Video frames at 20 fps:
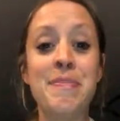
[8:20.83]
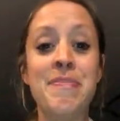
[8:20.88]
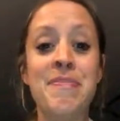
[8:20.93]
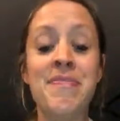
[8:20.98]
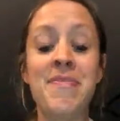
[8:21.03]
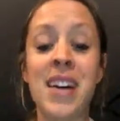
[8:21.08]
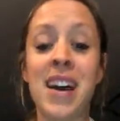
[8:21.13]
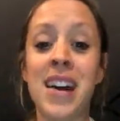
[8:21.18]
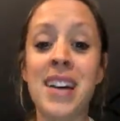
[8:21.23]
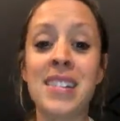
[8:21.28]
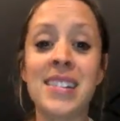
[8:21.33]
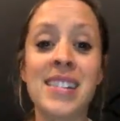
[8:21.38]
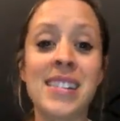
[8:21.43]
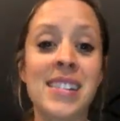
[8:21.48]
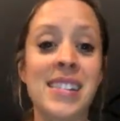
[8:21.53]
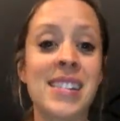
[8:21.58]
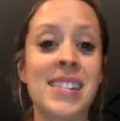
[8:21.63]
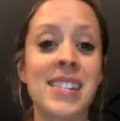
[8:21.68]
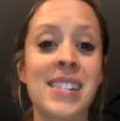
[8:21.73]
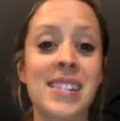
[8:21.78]

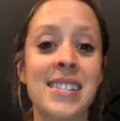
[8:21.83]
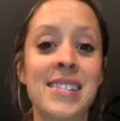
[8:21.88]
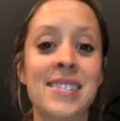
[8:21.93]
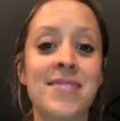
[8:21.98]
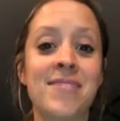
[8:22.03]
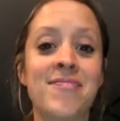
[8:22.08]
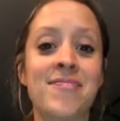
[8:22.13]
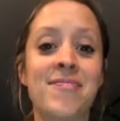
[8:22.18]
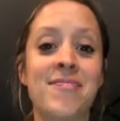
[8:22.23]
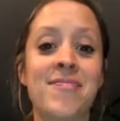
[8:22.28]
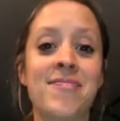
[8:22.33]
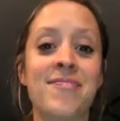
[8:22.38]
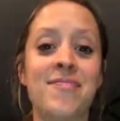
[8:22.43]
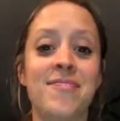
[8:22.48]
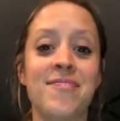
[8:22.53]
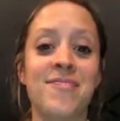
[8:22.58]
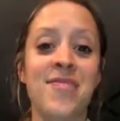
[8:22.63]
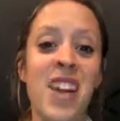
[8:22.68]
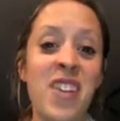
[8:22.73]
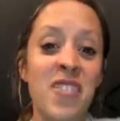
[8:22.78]
that's
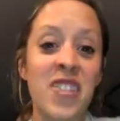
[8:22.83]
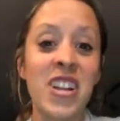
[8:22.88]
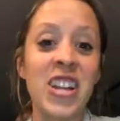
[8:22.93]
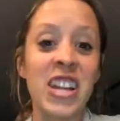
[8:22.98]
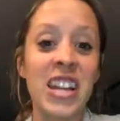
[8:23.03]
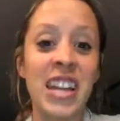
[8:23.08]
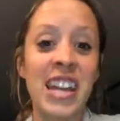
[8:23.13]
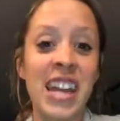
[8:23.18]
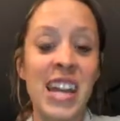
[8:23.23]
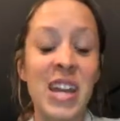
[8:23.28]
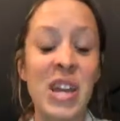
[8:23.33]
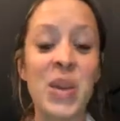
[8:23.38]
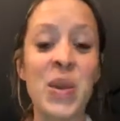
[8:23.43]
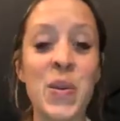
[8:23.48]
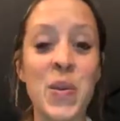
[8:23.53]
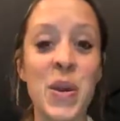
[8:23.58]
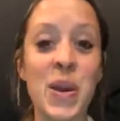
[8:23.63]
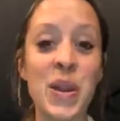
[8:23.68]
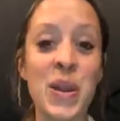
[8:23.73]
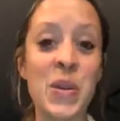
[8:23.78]
never going to get you to
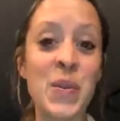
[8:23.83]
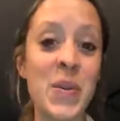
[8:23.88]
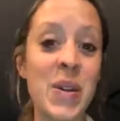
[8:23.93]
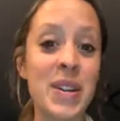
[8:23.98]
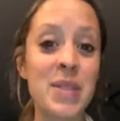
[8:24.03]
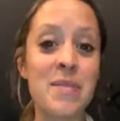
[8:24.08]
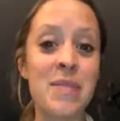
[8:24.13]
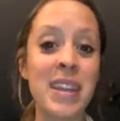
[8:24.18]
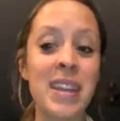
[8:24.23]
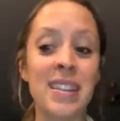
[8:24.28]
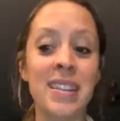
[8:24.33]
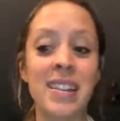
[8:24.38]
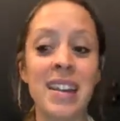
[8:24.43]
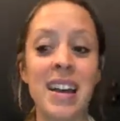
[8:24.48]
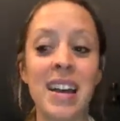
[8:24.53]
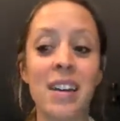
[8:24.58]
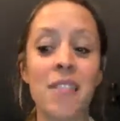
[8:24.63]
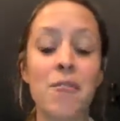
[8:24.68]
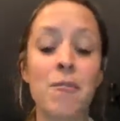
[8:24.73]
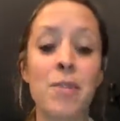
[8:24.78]
where you want to be in
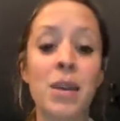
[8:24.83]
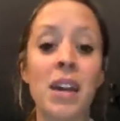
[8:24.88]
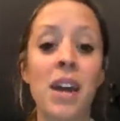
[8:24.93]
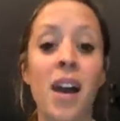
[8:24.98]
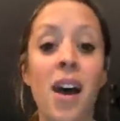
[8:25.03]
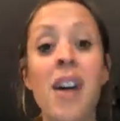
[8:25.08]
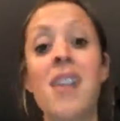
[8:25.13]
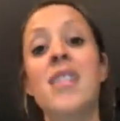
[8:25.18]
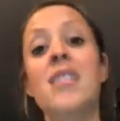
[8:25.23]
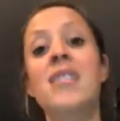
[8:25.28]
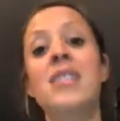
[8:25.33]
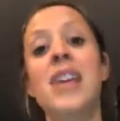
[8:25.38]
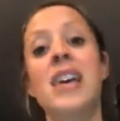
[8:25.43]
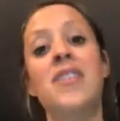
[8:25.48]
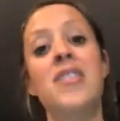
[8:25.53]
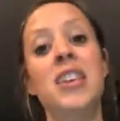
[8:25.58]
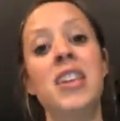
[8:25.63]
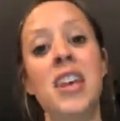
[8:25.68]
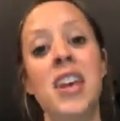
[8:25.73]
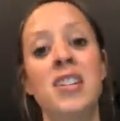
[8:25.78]
life, because at
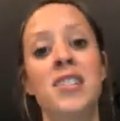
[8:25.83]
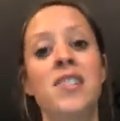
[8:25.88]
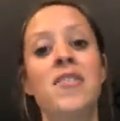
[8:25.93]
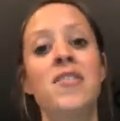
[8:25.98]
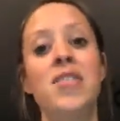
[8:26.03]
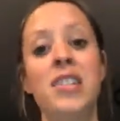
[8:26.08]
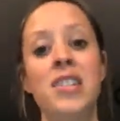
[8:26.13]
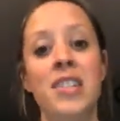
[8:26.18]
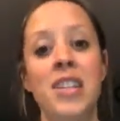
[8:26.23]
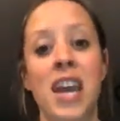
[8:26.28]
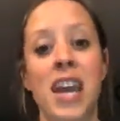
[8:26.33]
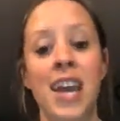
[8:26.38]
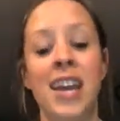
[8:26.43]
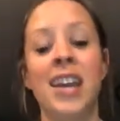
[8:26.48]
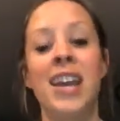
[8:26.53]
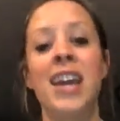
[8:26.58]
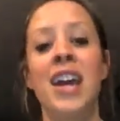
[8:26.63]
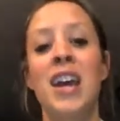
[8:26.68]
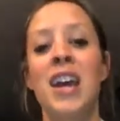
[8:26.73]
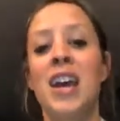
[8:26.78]
the end of the
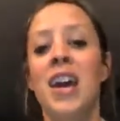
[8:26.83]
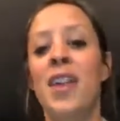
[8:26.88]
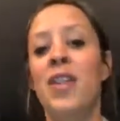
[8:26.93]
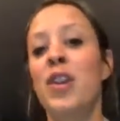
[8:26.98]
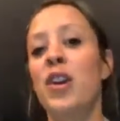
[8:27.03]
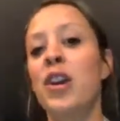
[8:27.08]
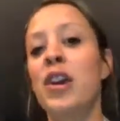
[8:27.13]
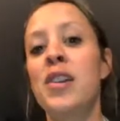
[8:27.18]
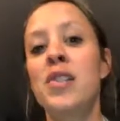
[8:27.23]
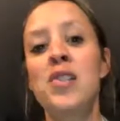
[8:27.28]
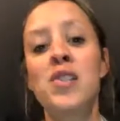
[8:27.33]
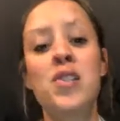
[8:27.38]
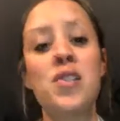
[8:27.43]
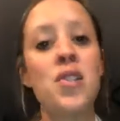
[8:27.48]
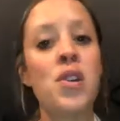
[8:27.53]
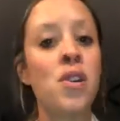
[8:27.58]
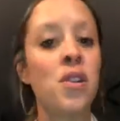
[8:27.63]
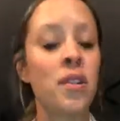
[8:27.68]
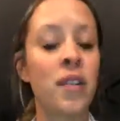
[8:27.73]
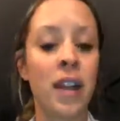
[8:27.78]
day, there is
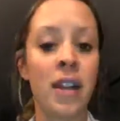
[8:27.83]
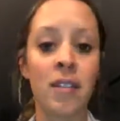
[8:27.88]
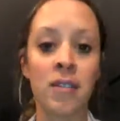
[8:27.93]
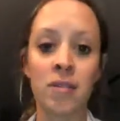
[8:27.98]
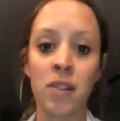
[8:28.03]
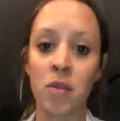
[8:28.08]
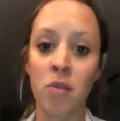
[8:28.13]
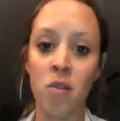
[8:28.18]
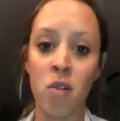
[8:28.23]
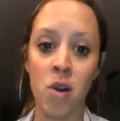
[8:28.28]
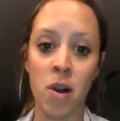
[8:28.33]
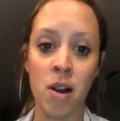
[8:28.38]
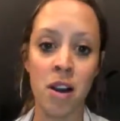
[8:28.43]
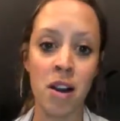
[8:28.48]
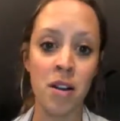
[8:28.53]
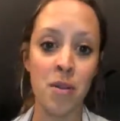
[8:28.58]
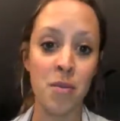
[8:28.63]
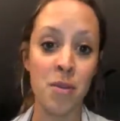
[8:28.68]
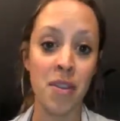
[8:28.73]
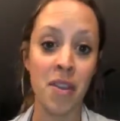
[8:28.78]
no great
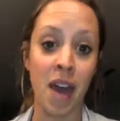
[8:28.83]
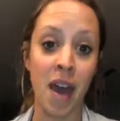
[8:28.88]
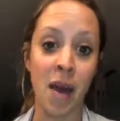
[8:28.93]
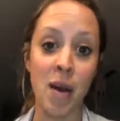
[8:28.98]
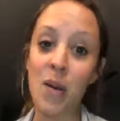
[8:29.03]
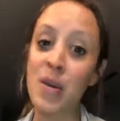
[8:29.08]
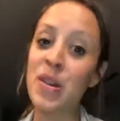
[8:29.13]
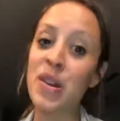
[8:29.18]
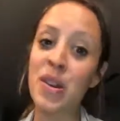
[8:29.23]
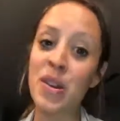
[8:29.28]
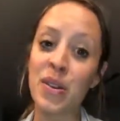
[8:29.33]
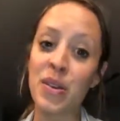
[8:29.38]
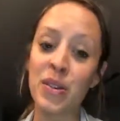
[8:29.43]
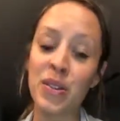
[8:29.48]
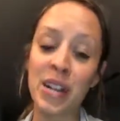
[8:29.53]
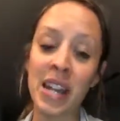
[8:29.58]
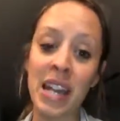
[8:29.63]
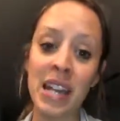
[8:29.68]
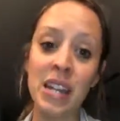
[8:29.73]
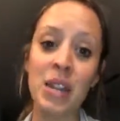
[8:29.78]
reward without a
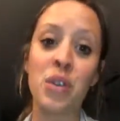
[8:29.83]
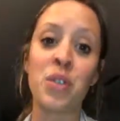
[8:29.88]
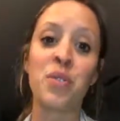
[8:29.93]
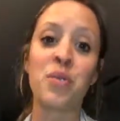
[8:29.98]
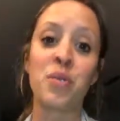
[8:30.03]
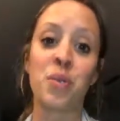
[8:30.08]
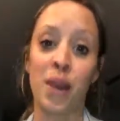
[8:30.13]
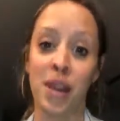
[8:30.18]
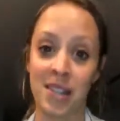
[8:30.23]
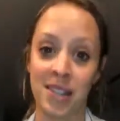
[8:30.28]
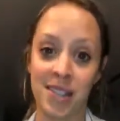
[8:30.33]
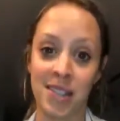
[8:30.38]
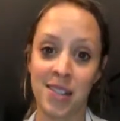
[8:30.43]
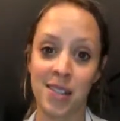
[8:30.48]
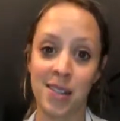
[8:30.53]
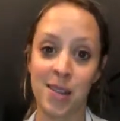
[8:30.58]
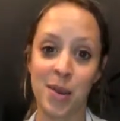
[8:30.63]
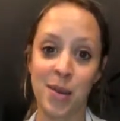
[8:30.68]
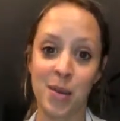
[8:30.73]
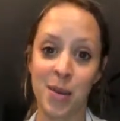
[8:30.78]
great
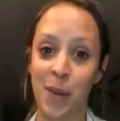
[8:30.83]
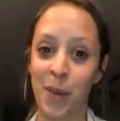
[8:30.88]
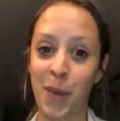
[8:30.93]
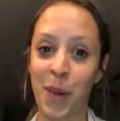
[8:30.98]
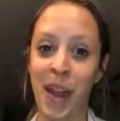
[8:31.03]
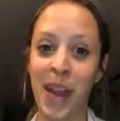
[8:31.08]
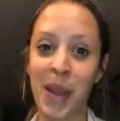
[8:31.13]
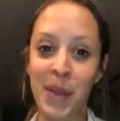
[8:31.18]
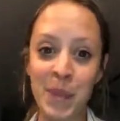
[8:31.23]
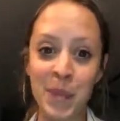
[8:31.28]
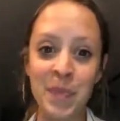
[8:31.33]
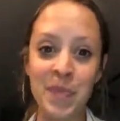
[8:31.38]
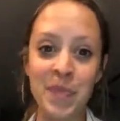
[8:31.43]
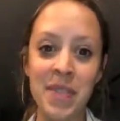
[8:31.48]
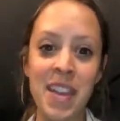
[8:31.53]
risk, right?